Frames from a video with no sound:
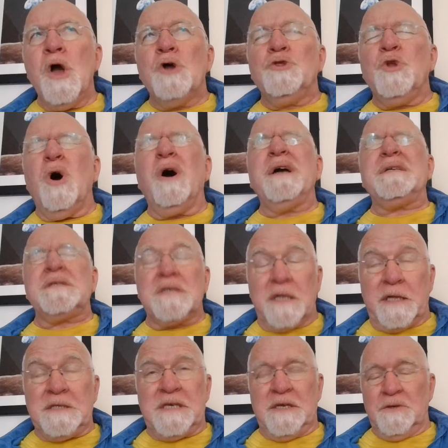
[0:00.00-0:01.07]
not
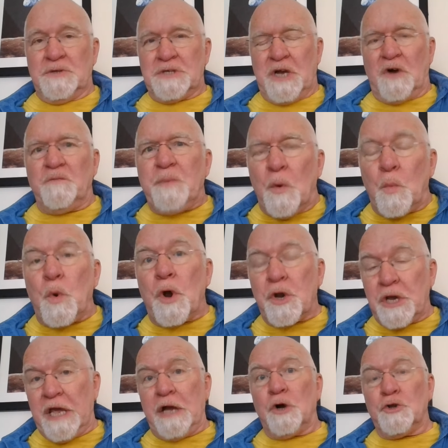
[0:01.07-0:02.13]
isolating yourself, but
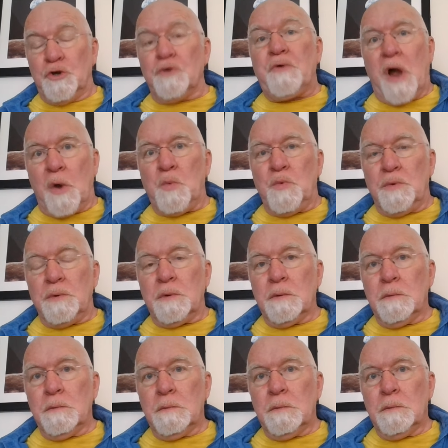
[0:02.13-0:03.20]
working on your own,
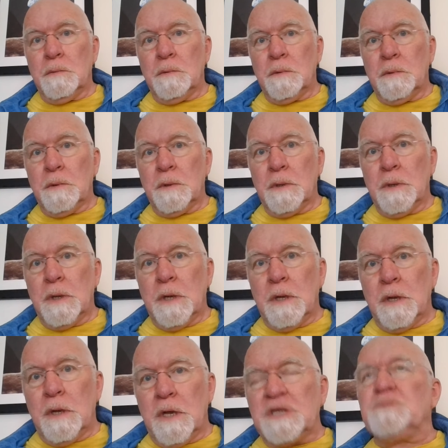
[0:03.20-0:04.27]

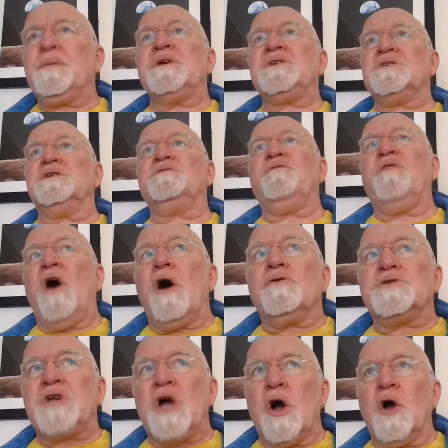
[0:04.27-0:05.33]
especially as
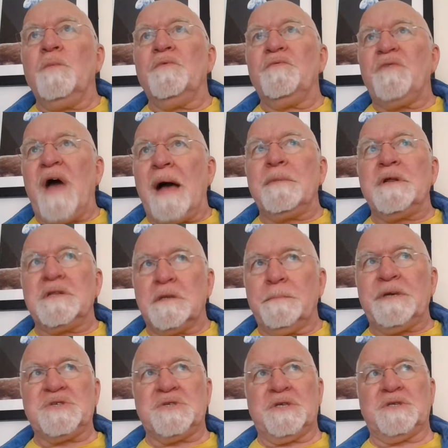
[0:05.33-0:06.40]
far as home, family,
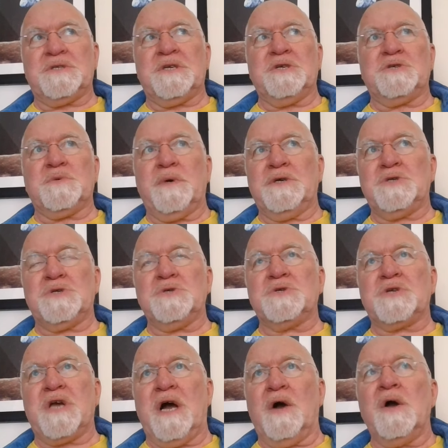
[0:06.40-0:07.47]
domestic
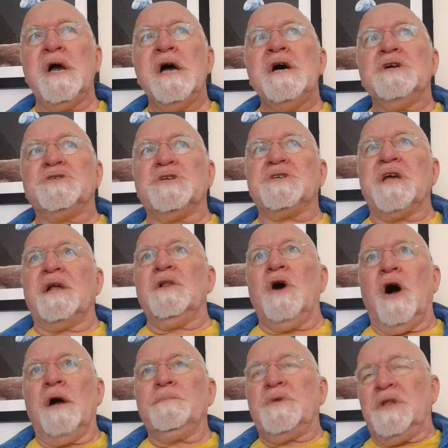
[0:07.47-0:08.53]
situations go. Just saying,
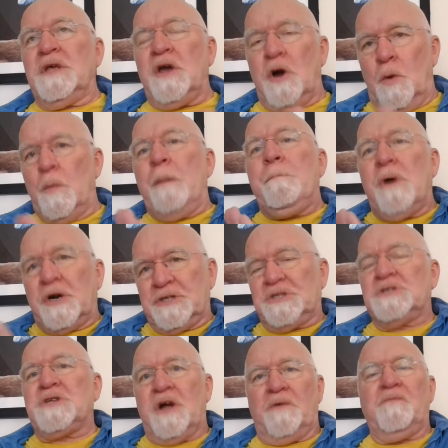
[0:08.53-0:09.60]
look, I'm going to get on with my
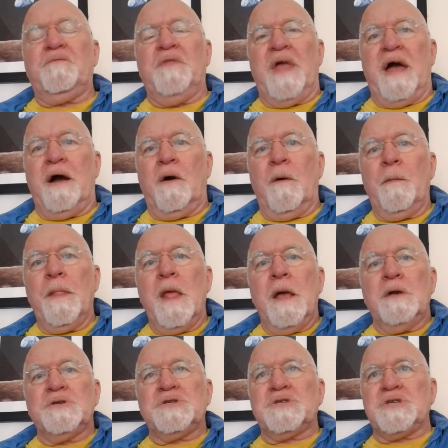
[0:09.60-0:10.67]
stuff now,
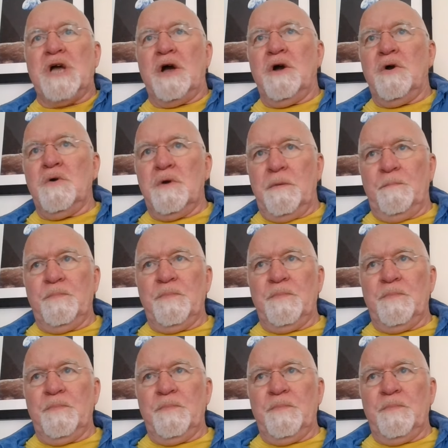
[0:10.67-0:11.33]
so